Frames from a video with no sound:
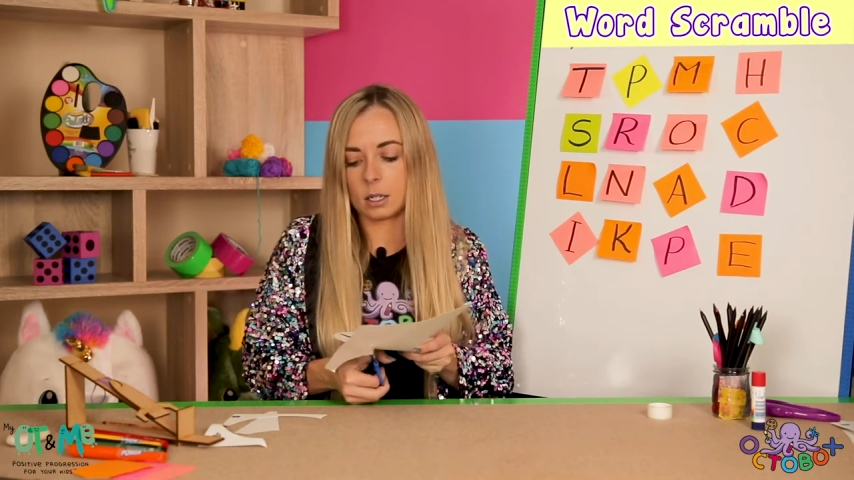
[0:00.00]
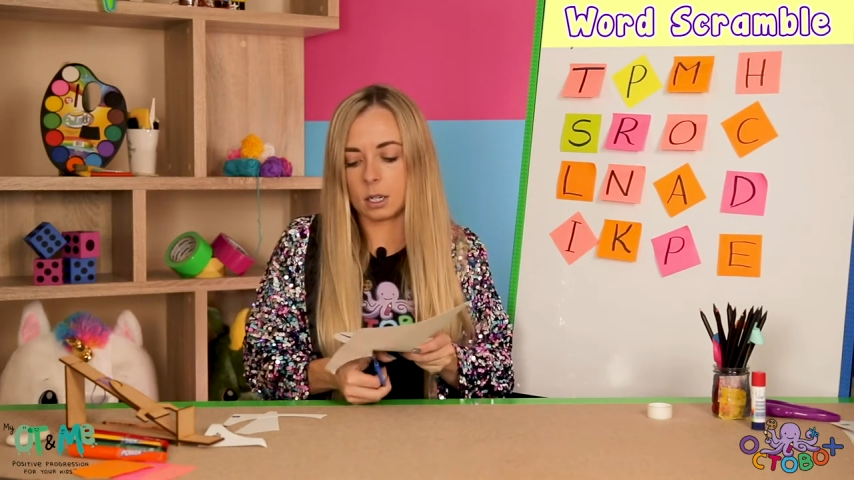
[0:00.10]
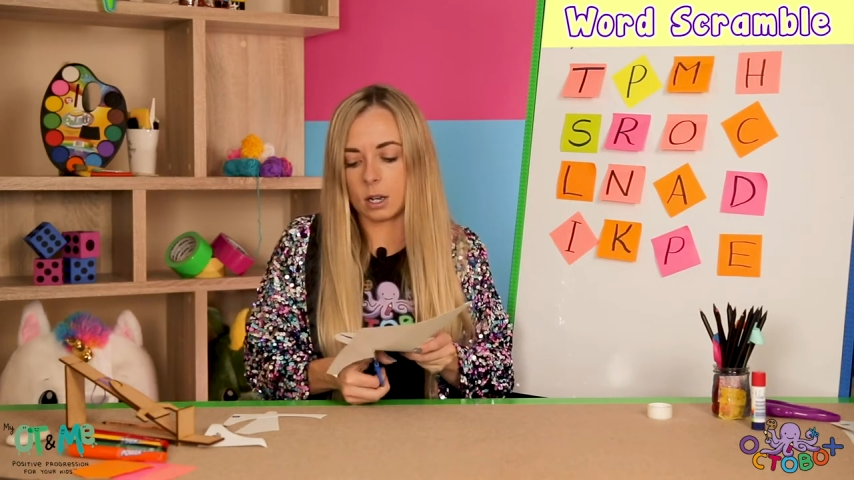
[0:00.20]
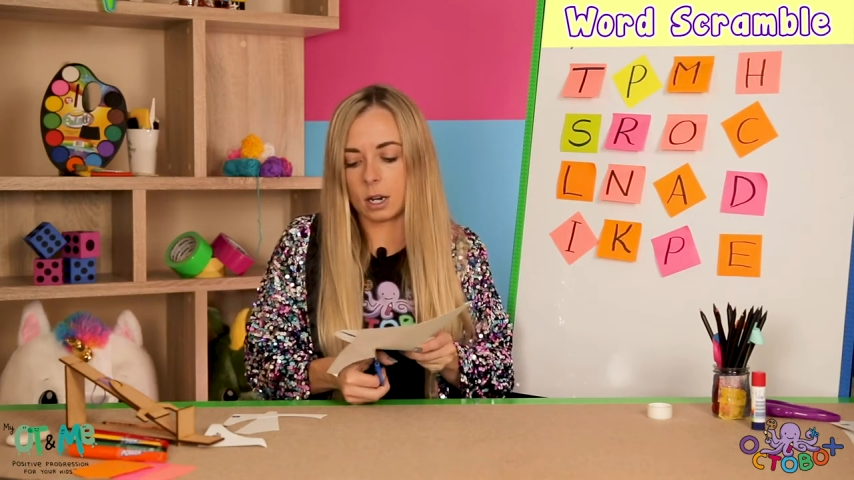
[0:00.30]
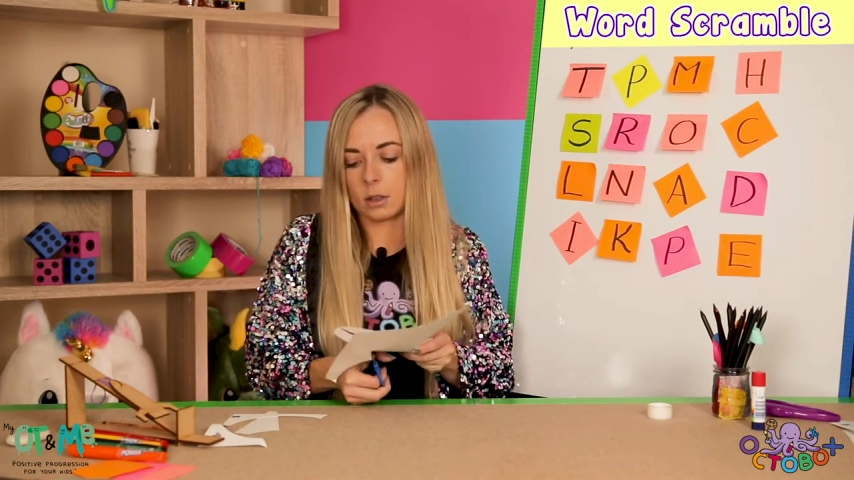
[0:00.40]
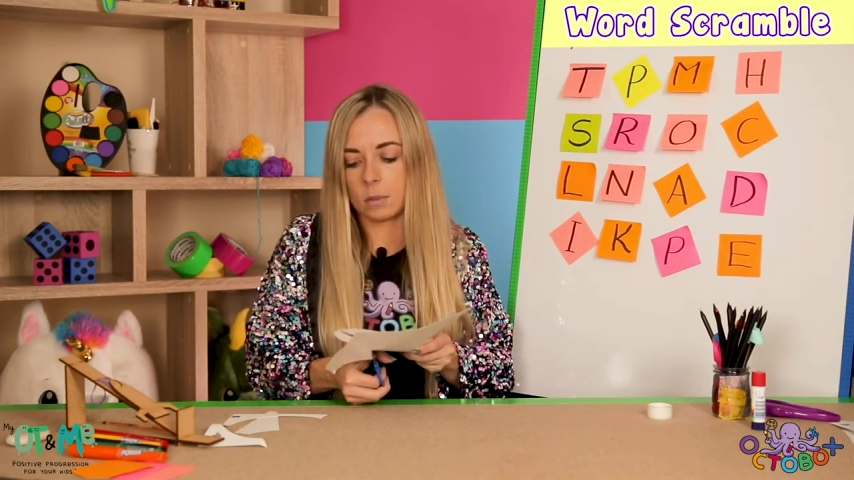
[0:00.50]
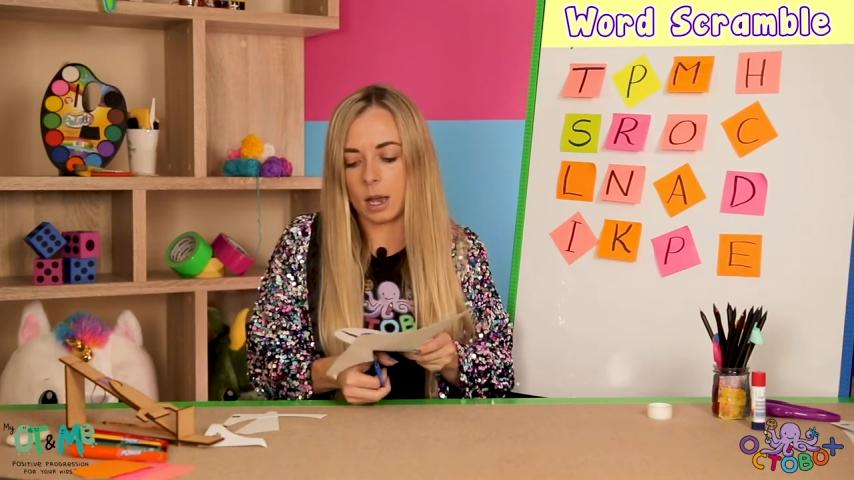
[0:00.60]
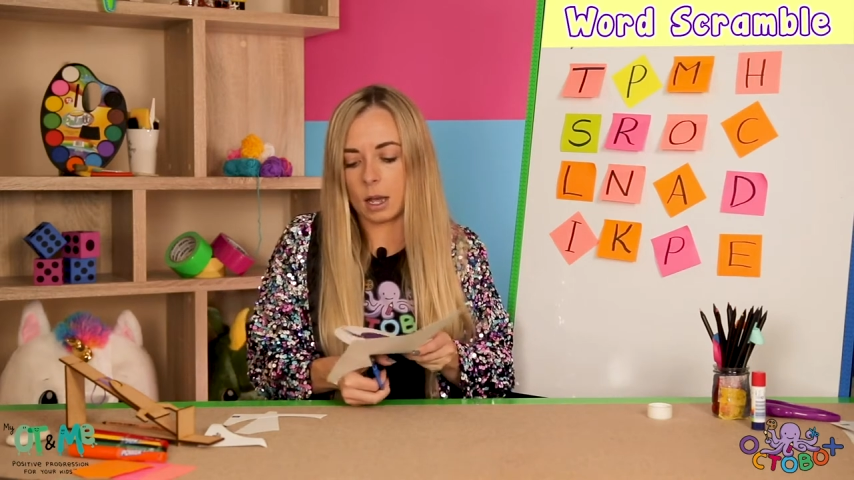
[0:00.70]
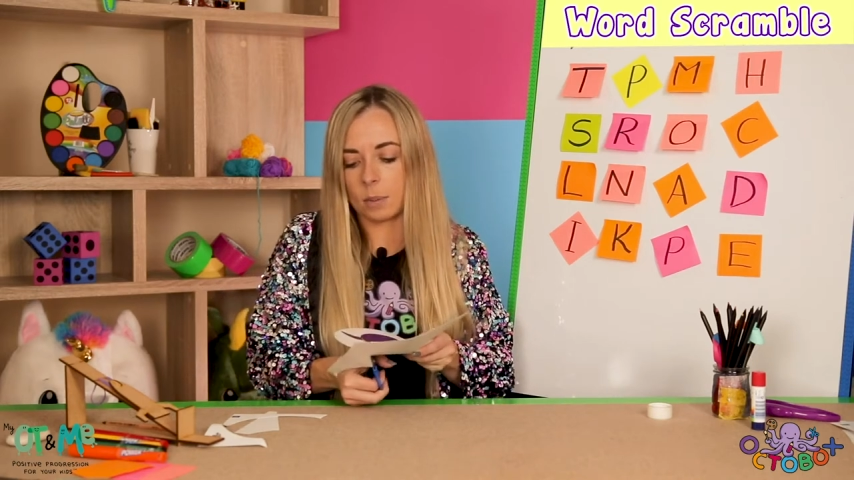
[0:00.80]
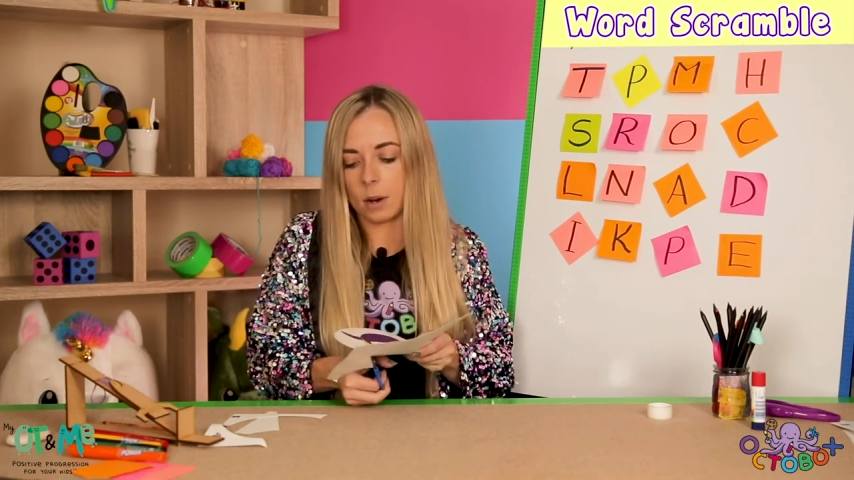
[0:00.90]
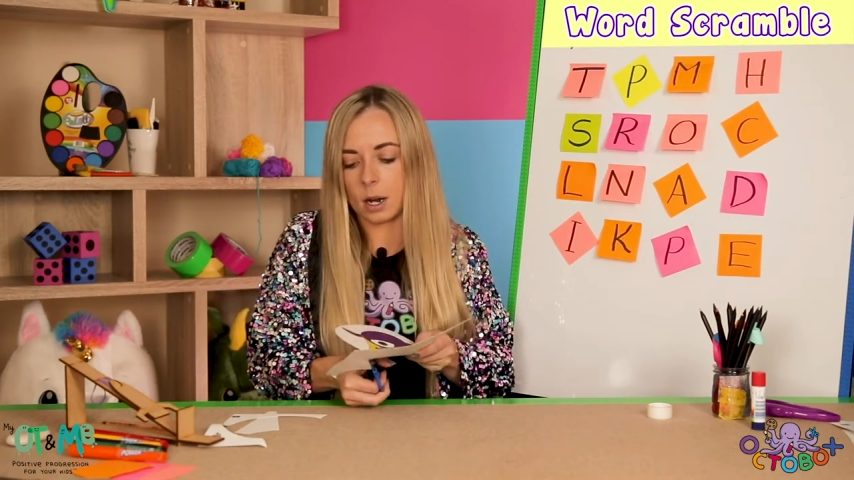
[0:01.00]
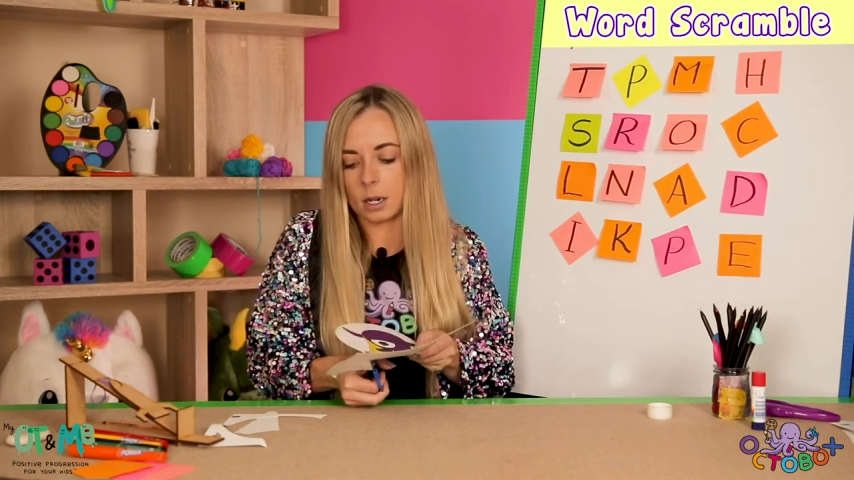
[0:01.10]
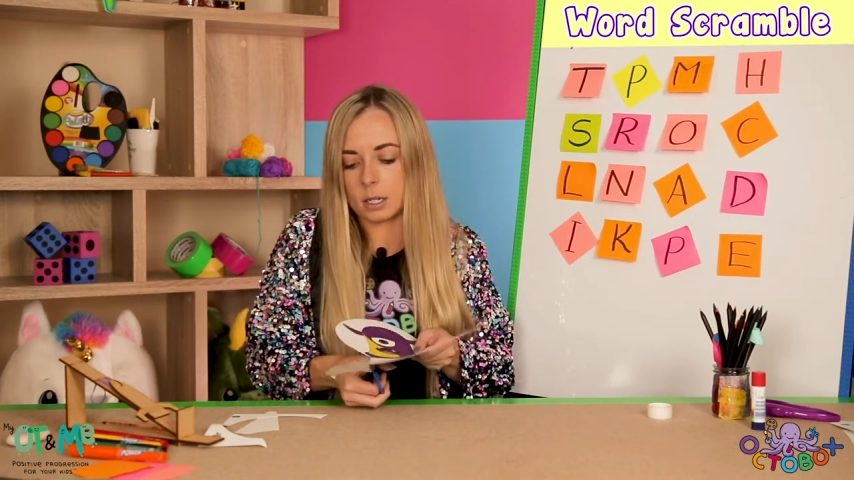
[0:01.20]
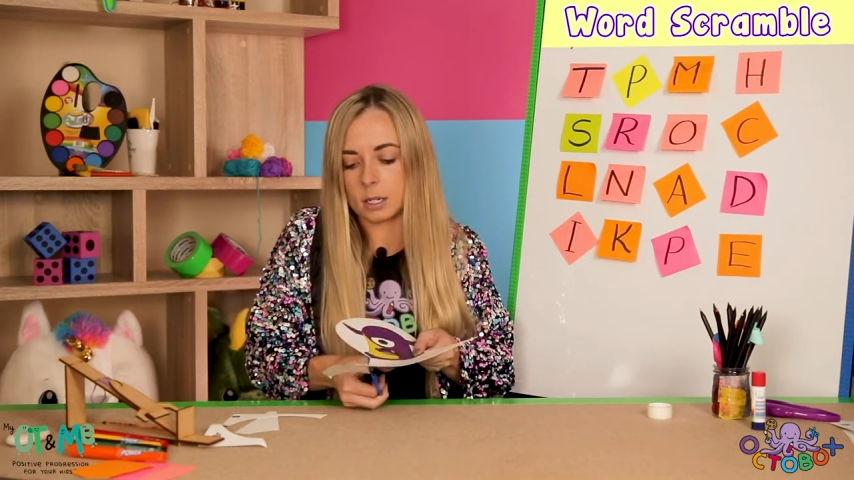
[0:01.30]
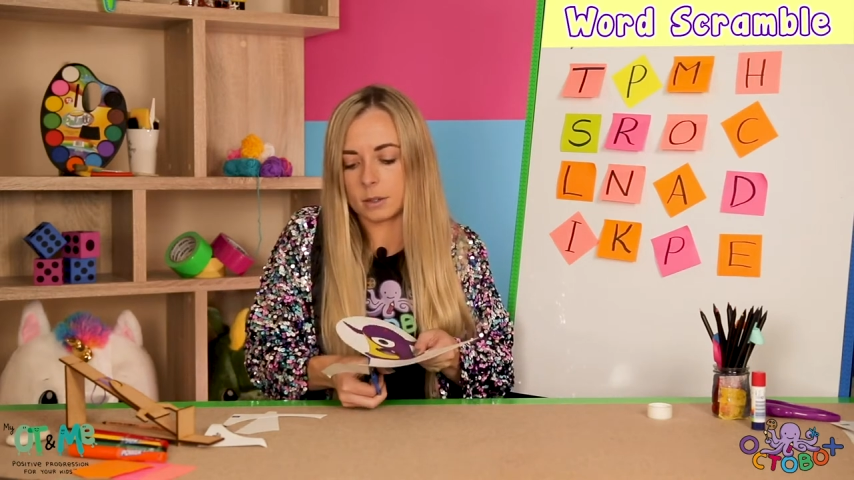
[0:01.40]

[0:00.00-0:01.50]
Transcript: to cut out the black part.